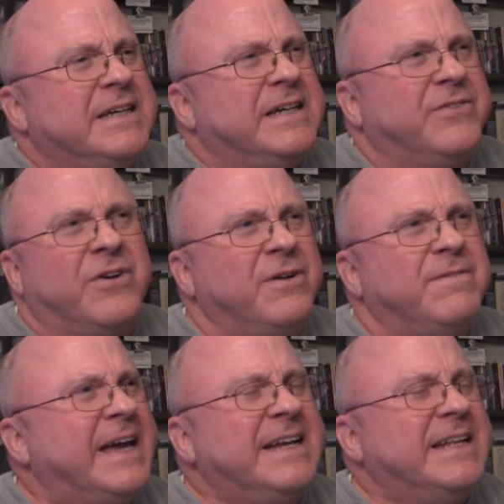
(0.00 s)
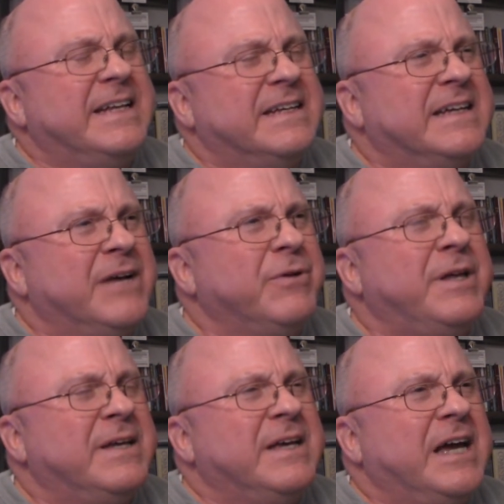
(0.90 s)
It's all vanity.
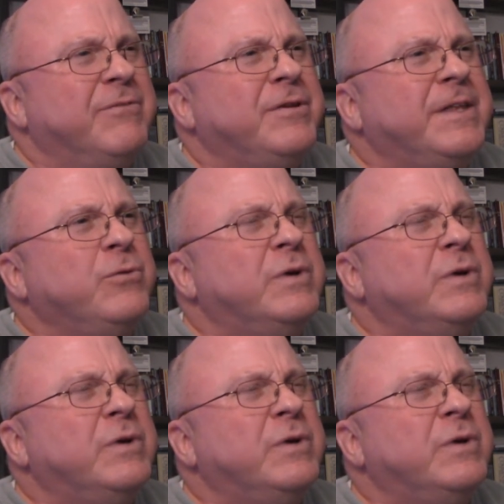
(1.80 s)
Everything